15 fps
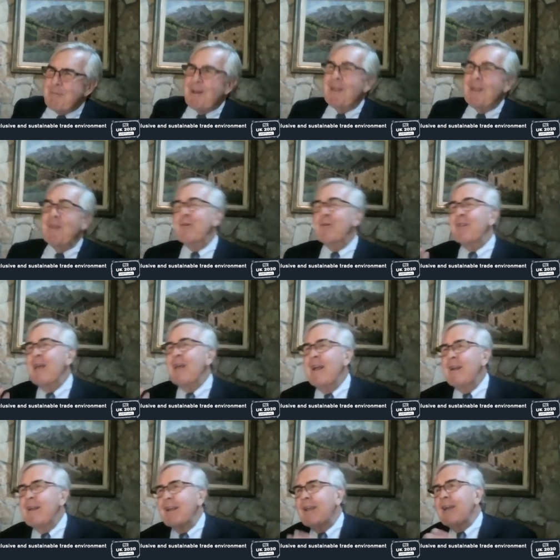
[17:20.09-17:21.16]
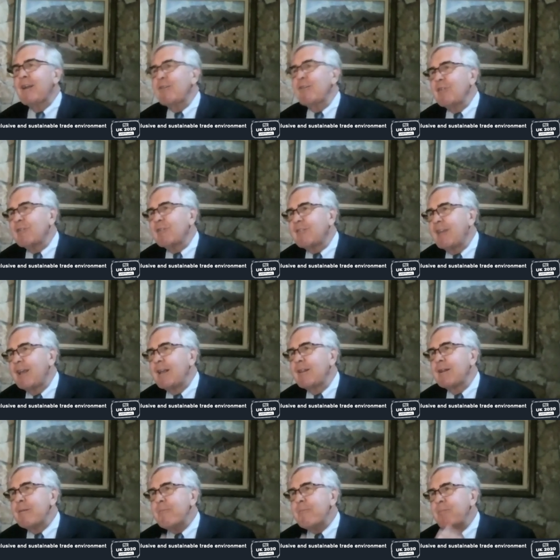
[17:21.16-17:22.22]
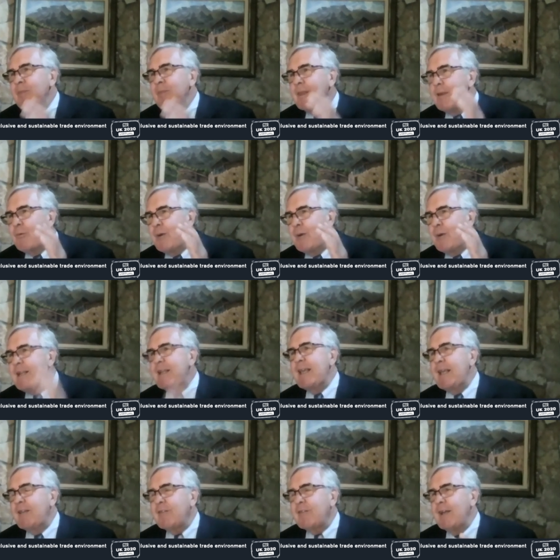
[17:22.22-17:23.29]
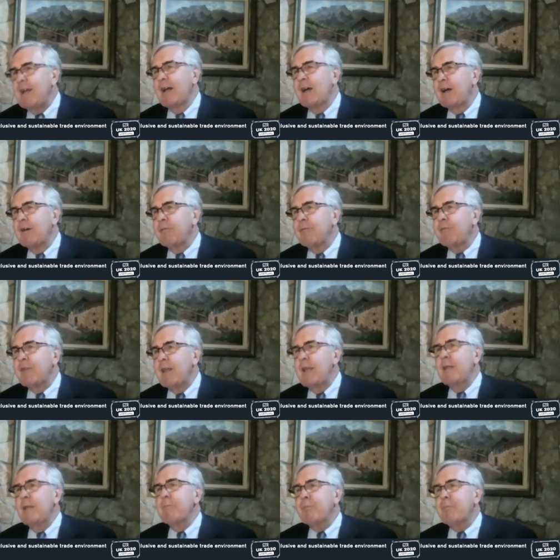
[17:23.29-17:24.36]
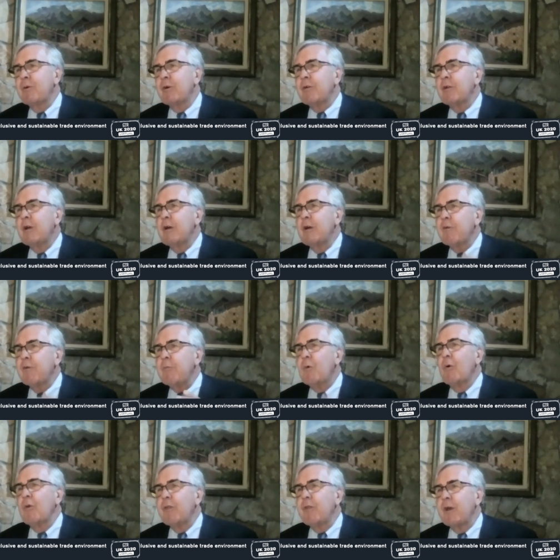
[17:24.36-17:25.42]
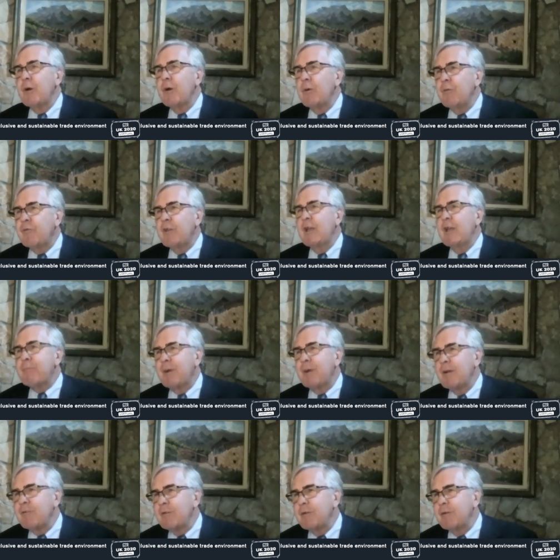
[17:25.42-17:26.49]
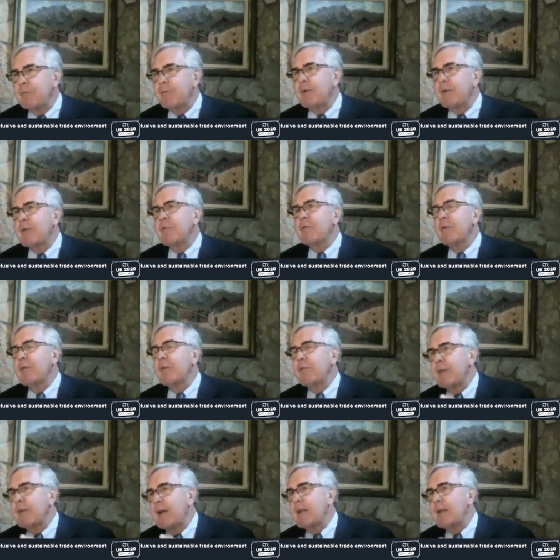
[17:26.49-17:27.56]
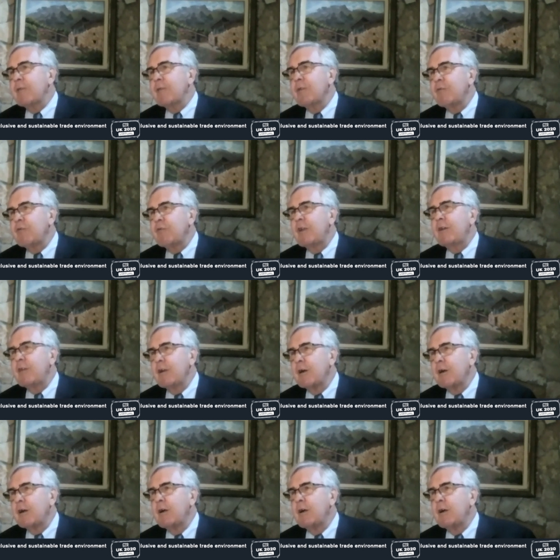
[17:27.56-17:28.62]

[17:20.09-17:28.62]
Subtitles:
But can I just say that we need to have the input from all those here present, for instance, at the GTR